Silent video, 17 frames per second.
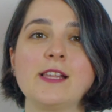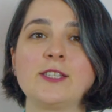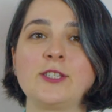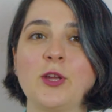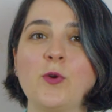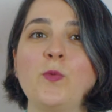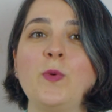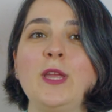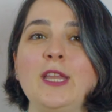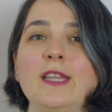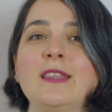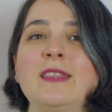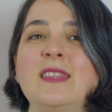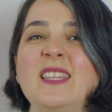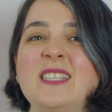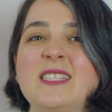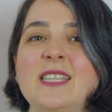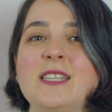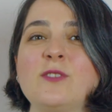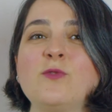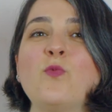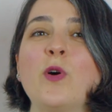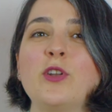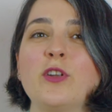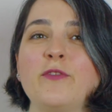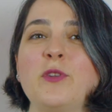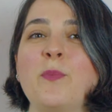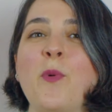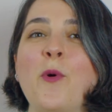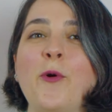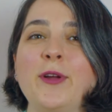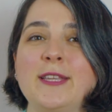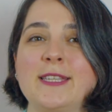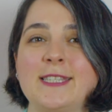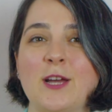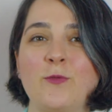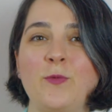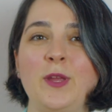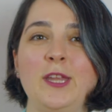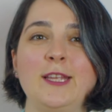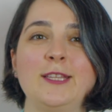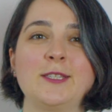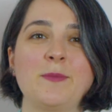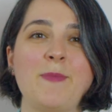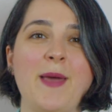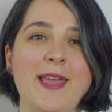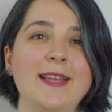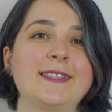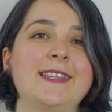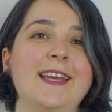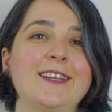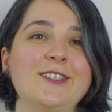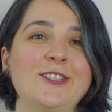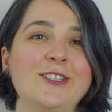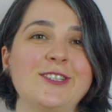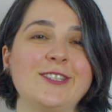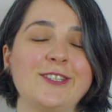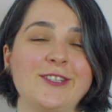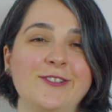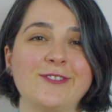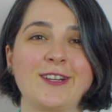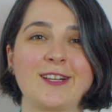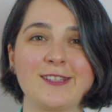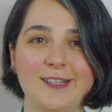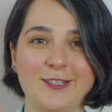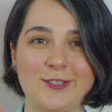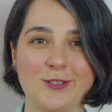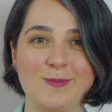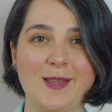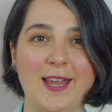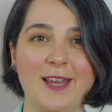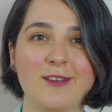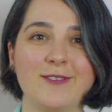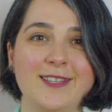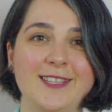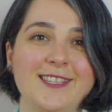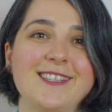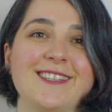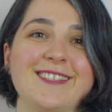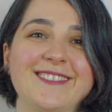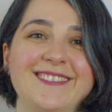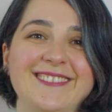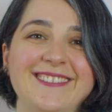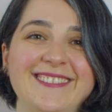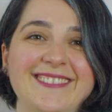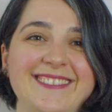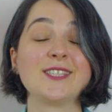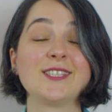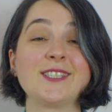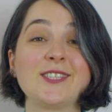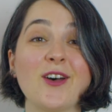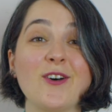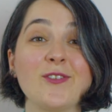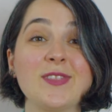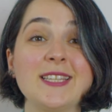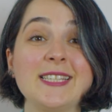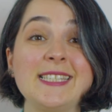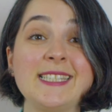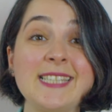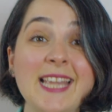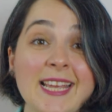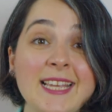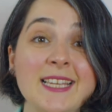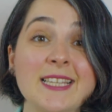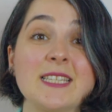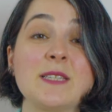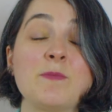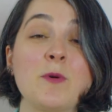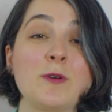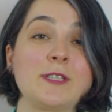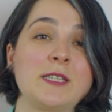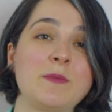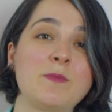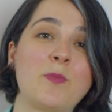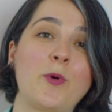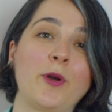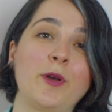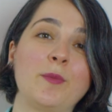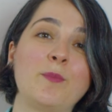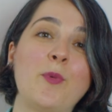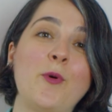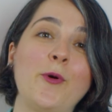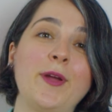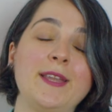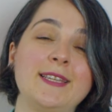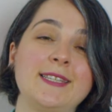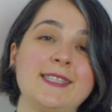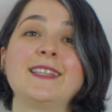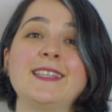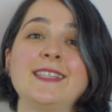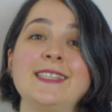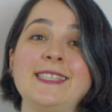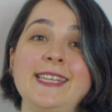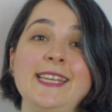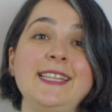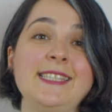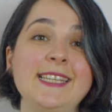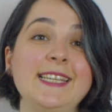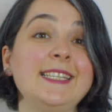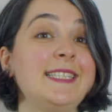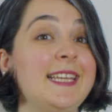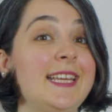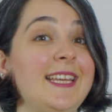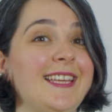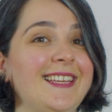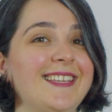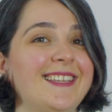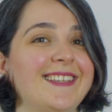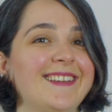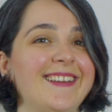So this is one of the points that we need to pay attention to, classroom language. So the second most important point is TTT.